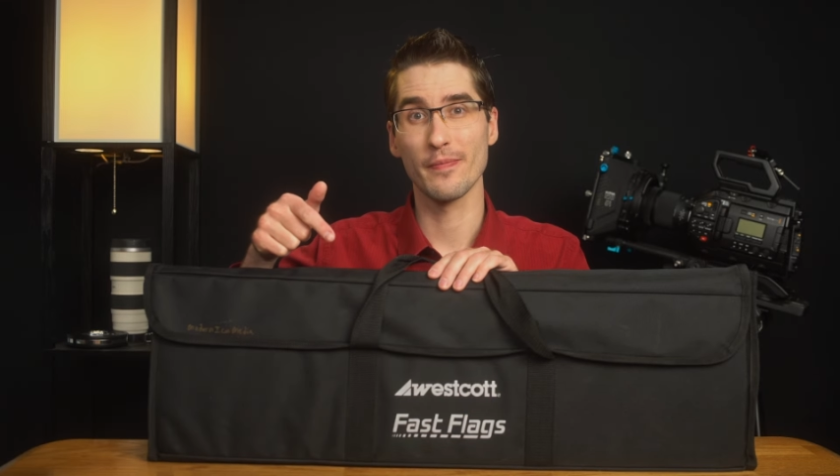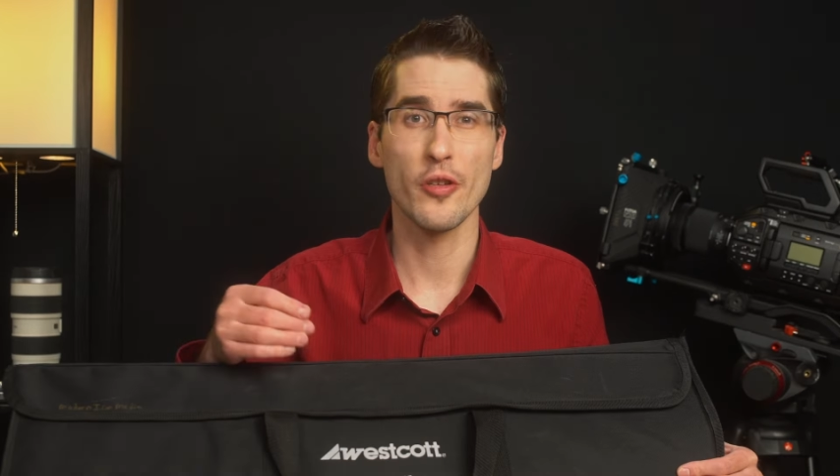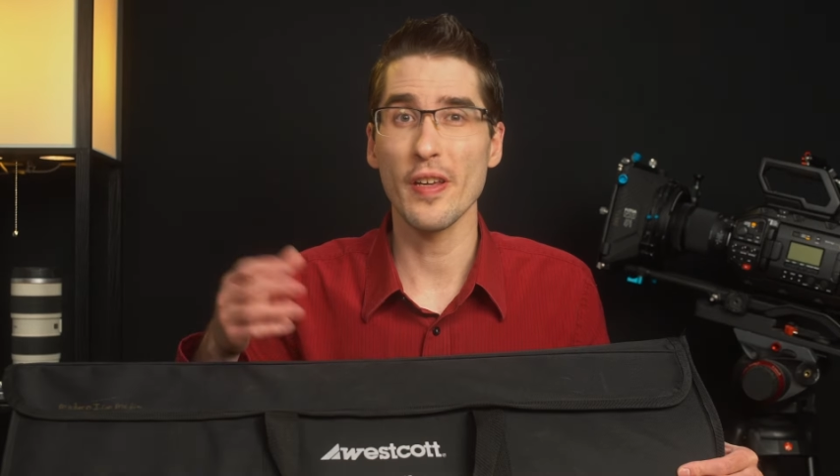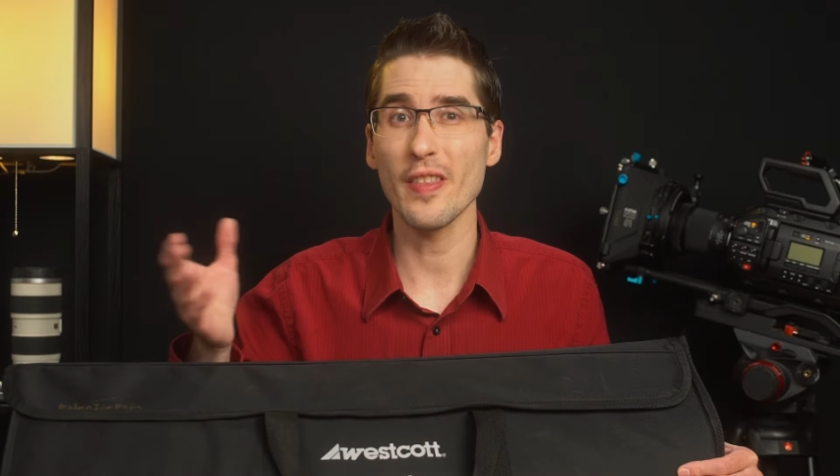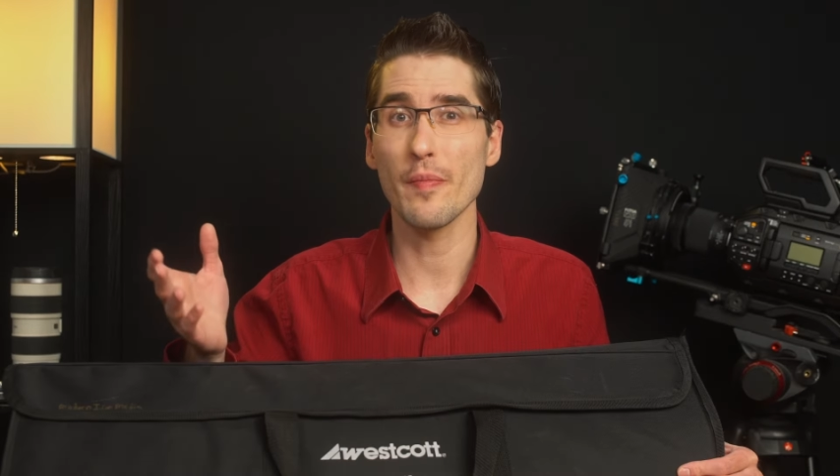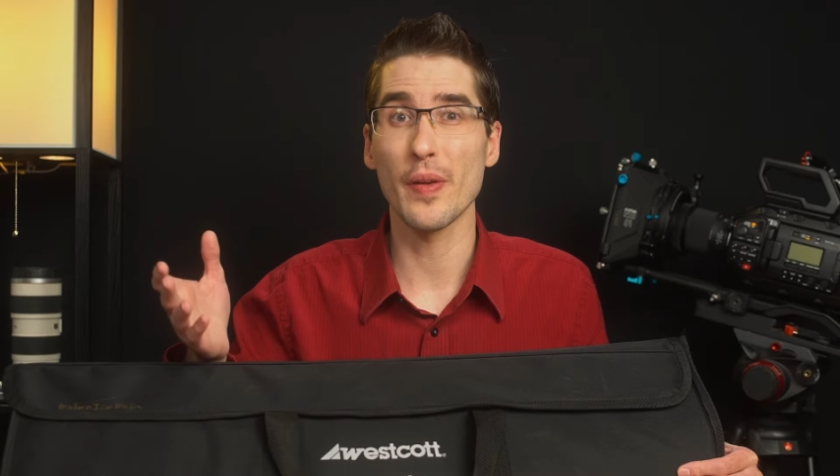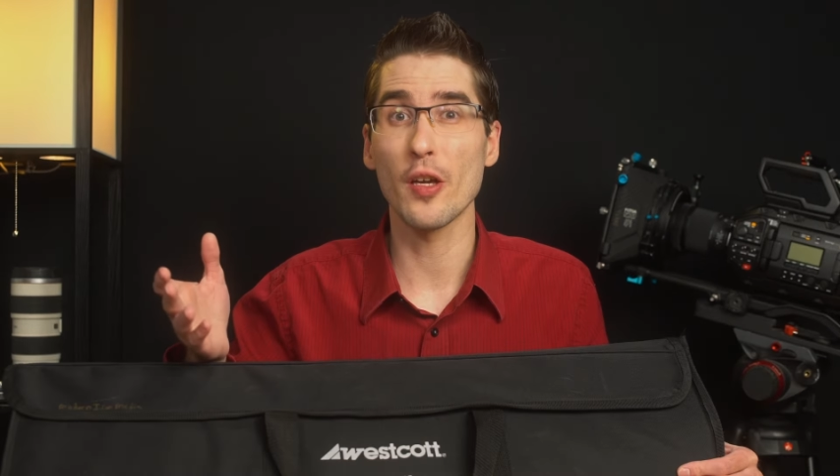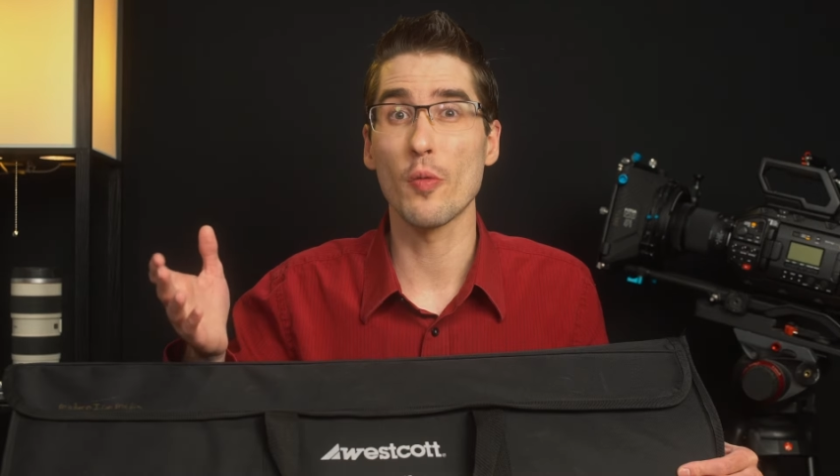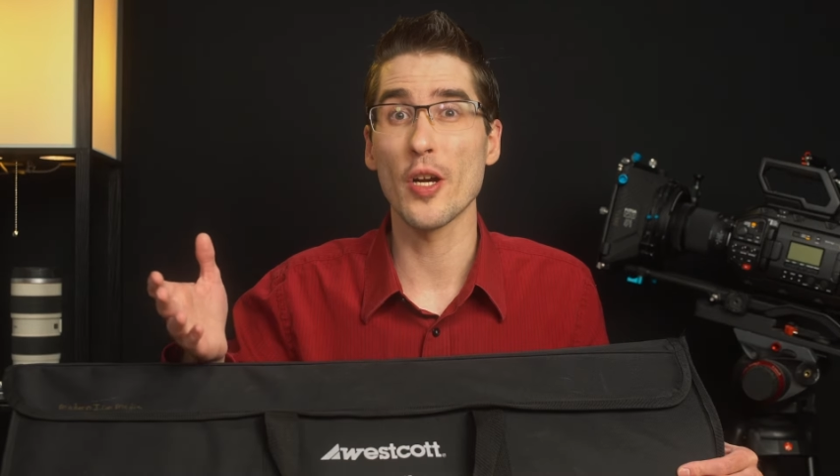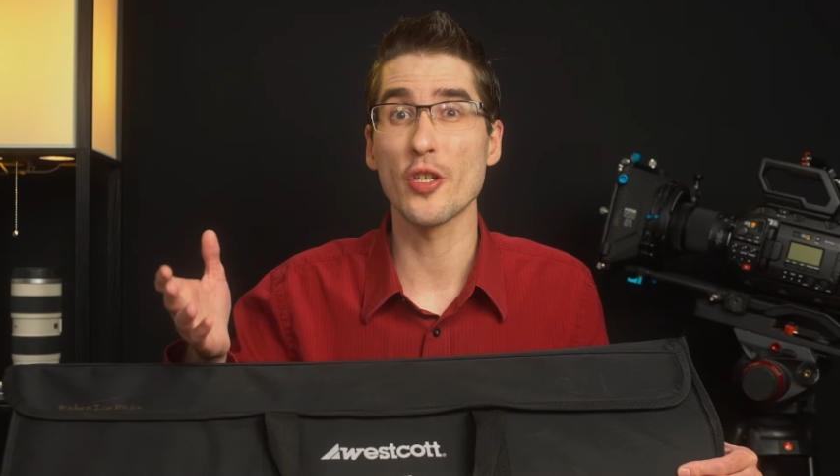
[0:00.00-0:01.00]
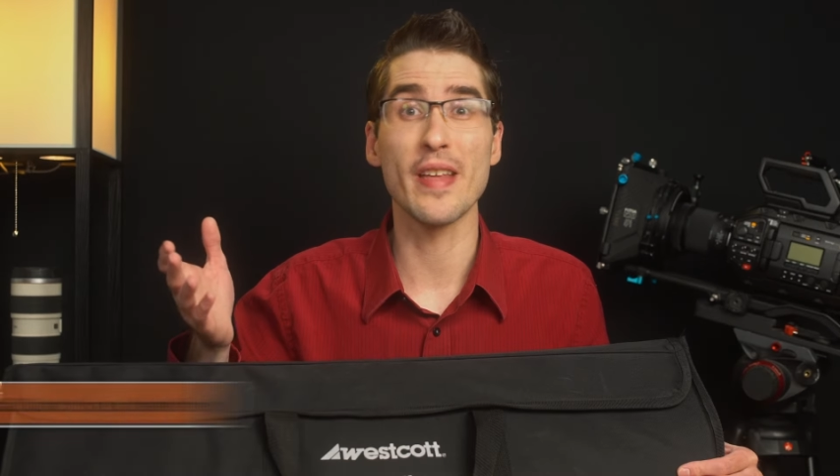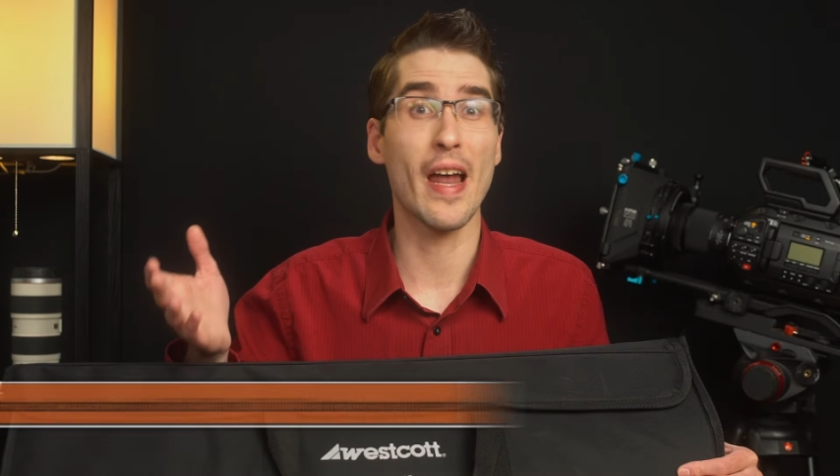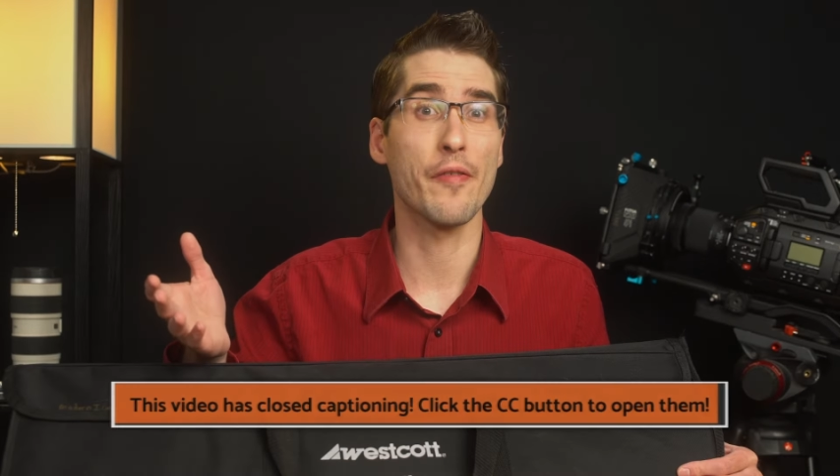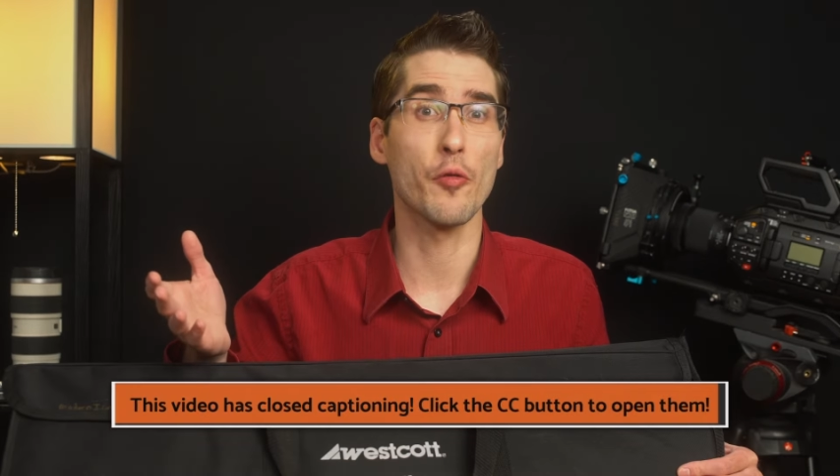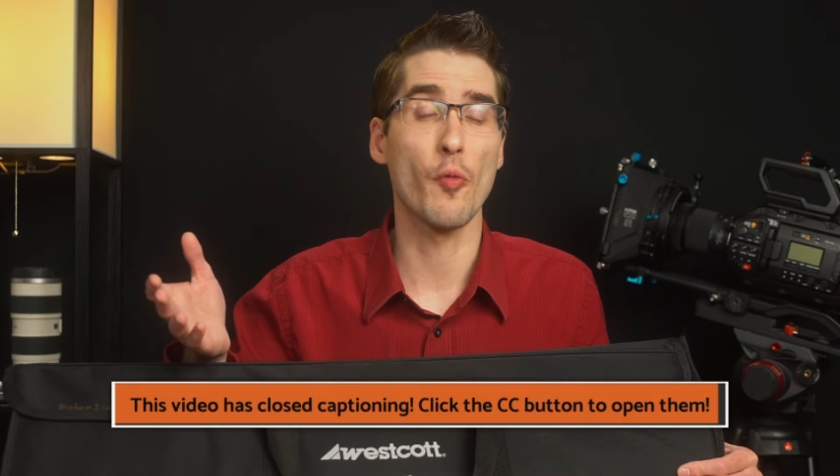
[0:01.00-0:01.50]
So to get the big questions
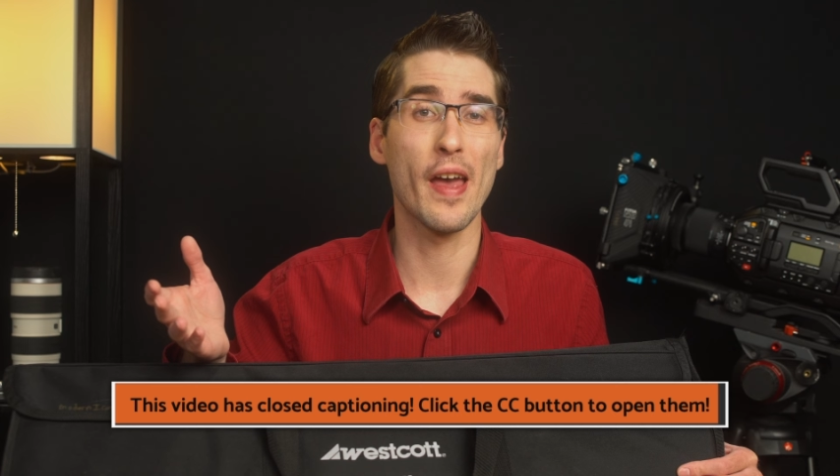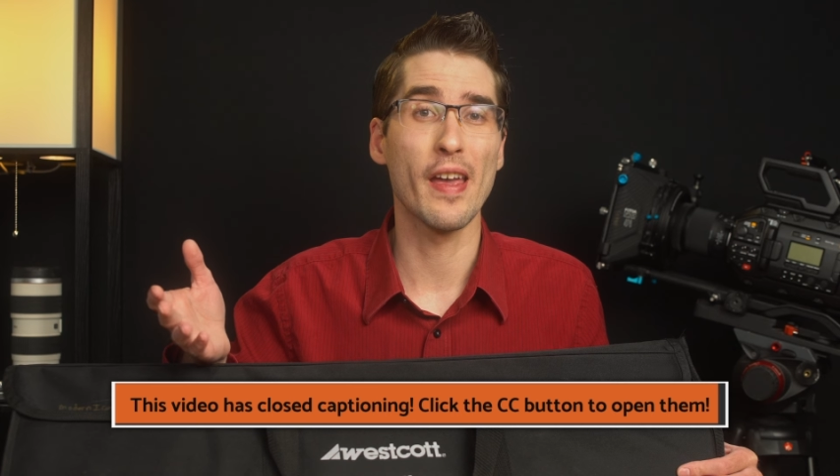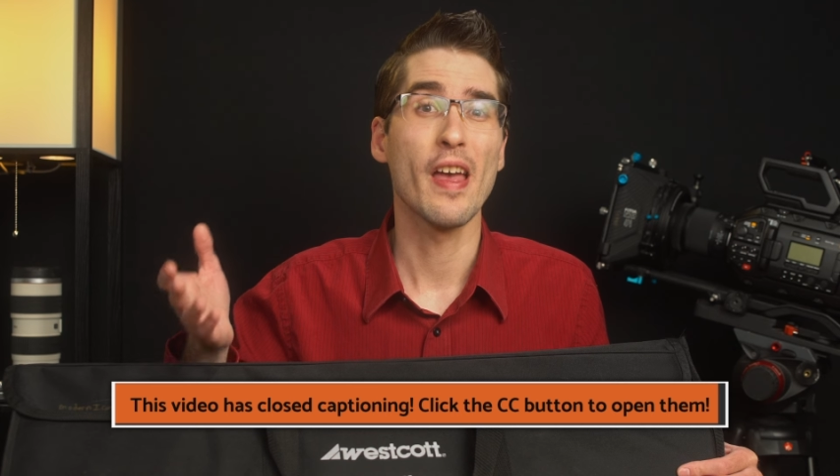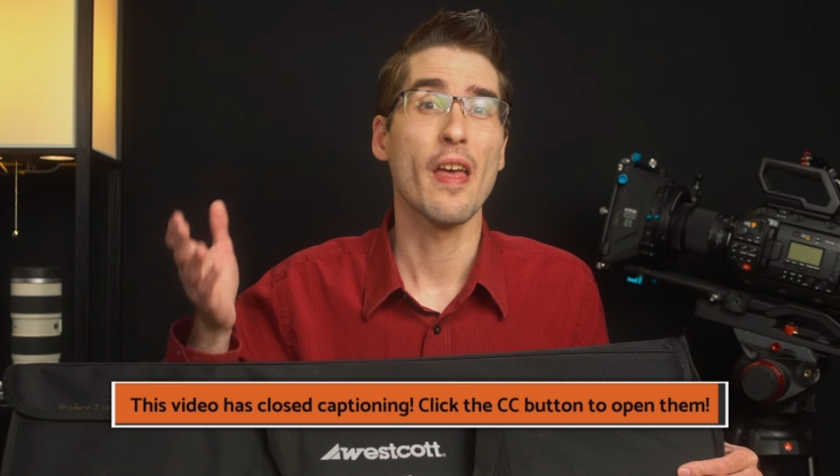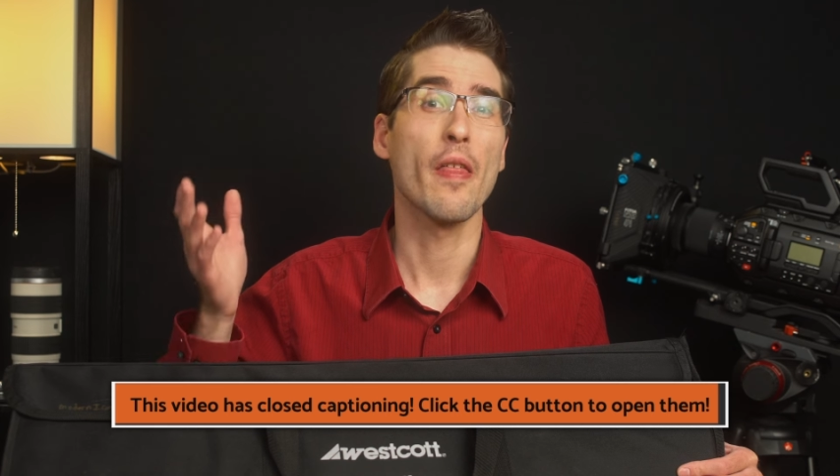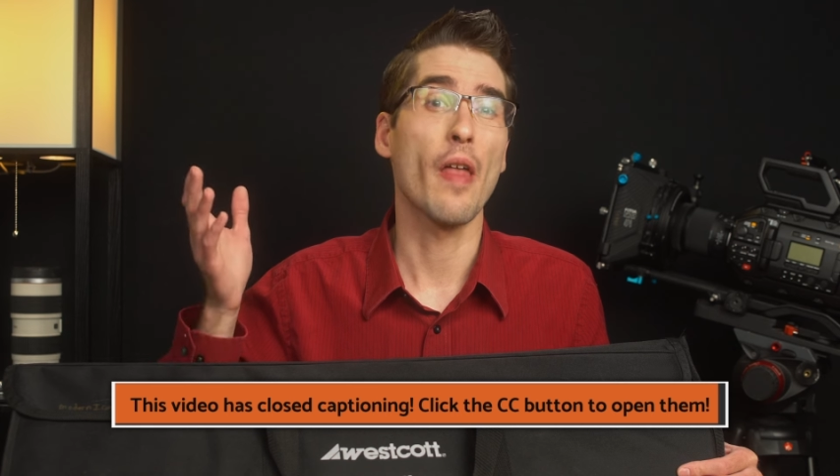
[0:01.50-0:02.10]
out of the way,